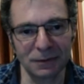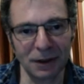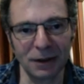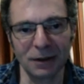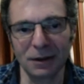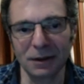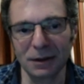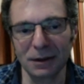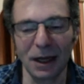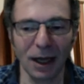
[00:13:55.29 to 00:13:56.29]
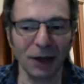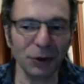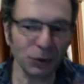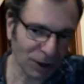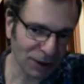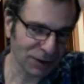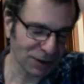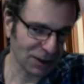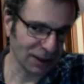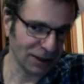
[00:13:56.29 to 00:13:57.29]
right? Otherwise, it's